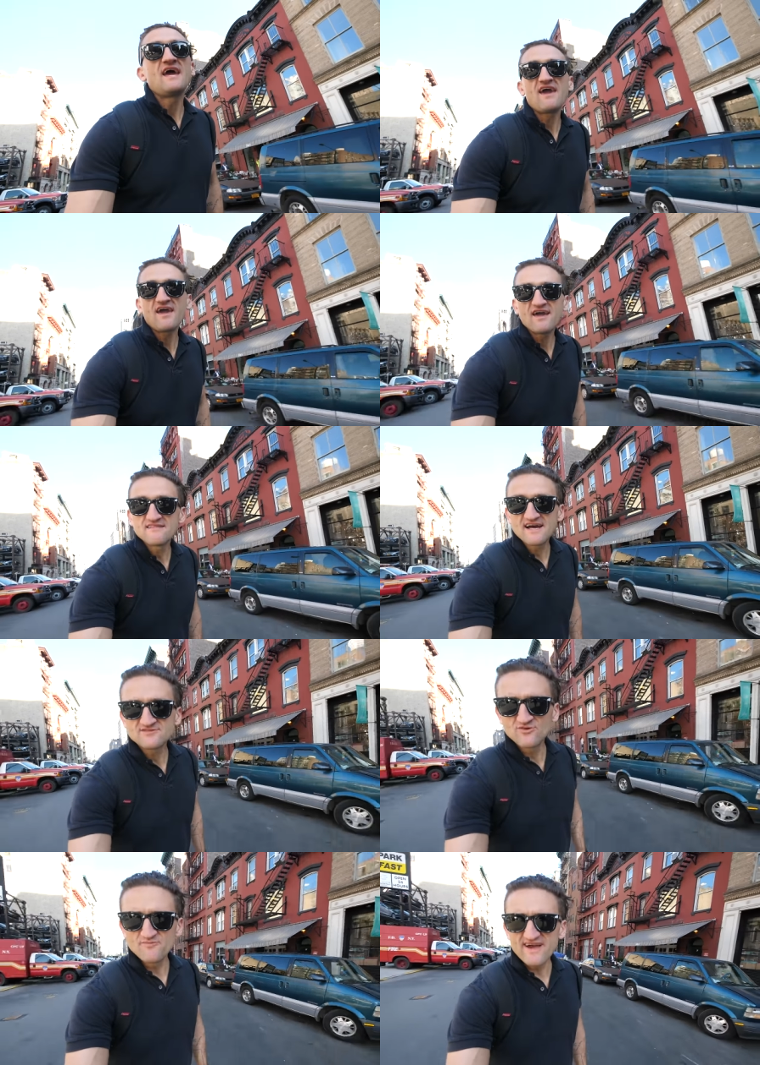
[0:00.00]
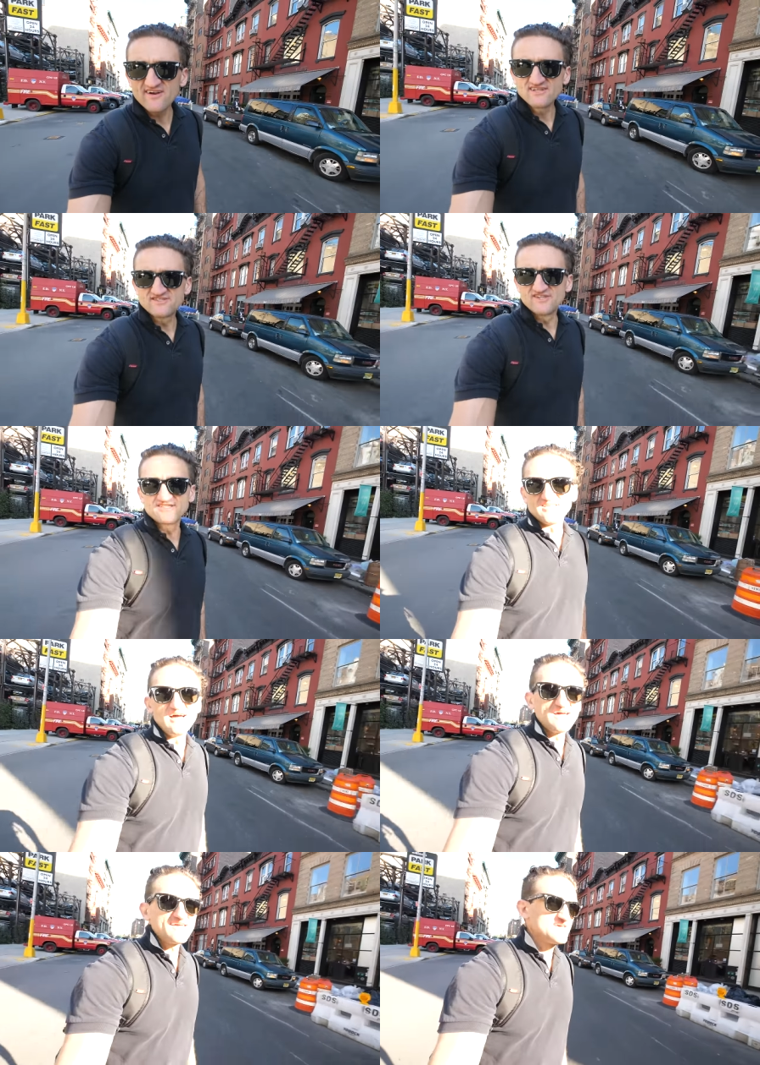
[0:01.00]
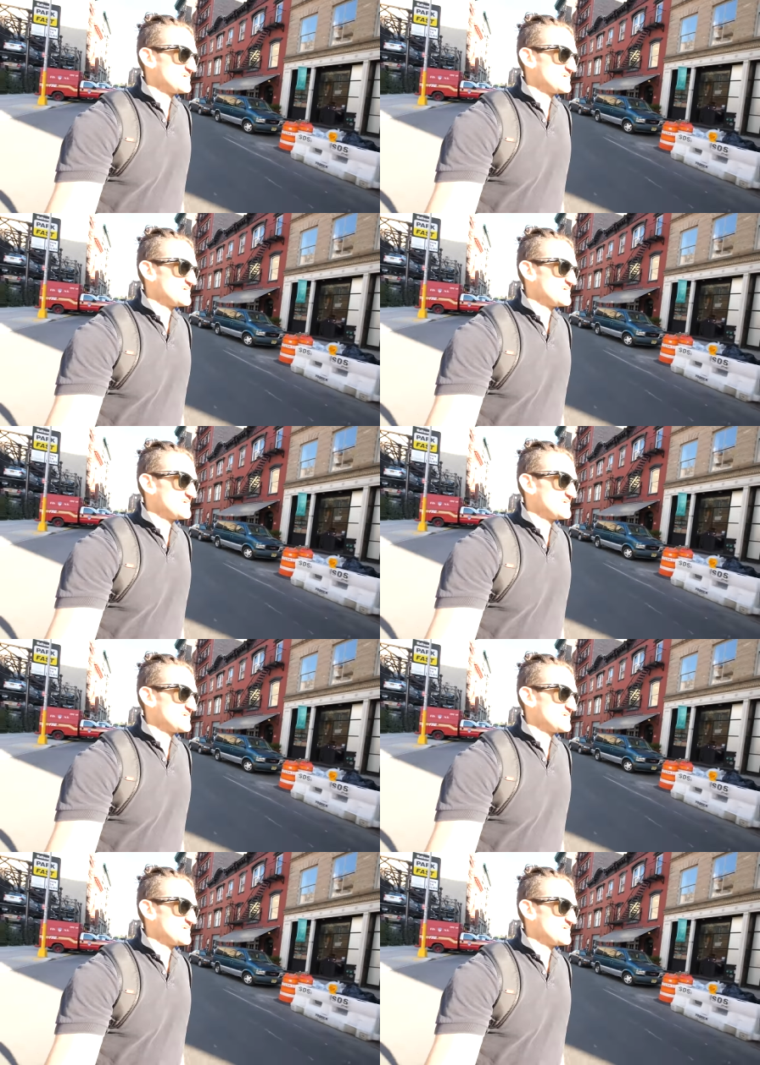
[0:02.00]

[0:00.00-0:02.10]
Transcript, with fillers: And that's what marriage looks like.